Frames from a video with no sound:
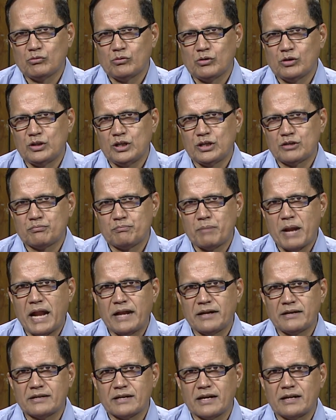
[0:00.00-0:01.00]
that
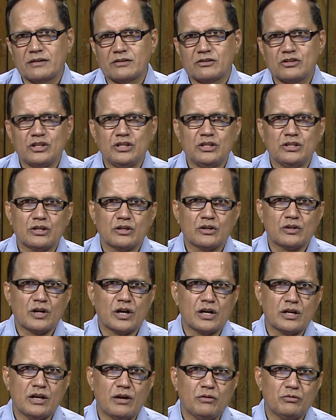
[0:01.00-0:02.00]
pant, and she
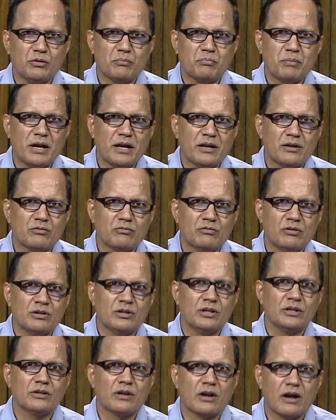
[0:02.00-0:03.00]
cut down the pant to
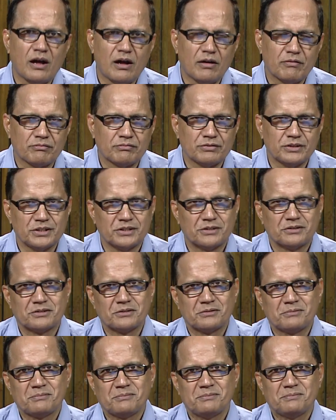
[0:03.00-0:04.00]
another half
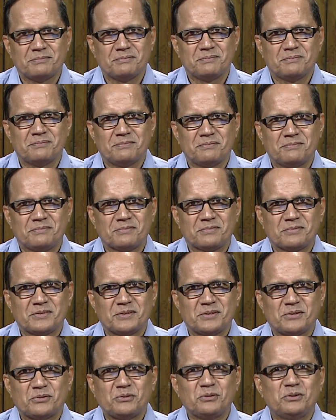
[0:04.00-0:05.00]
feet.
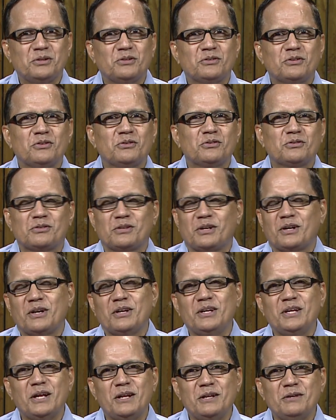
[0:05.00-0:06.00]
So, this is
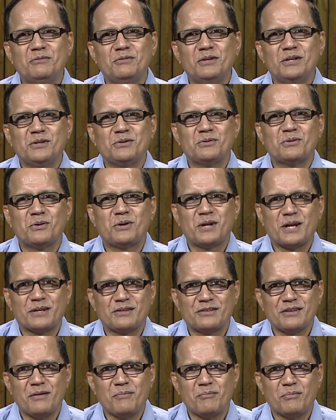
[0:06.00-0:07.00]
really very good
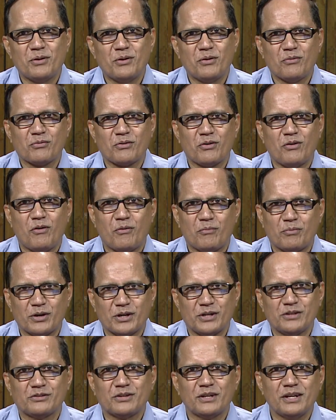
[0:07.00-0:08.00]
example of
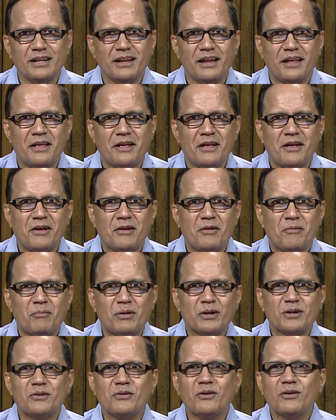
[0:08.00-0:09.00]
cooperation,
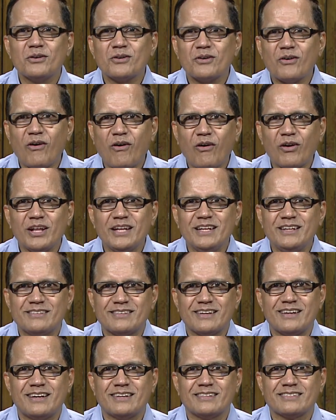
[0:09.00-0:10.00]
but not
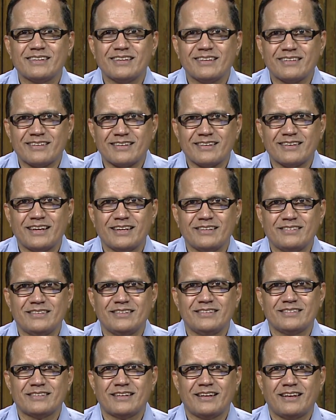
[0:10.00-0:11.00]
coordination and
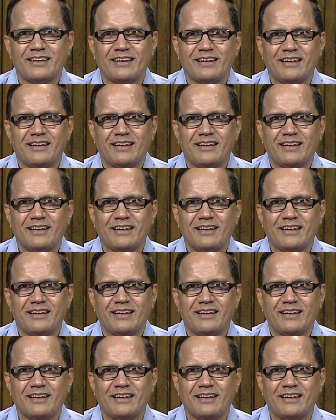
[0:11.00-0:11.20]
synchronization.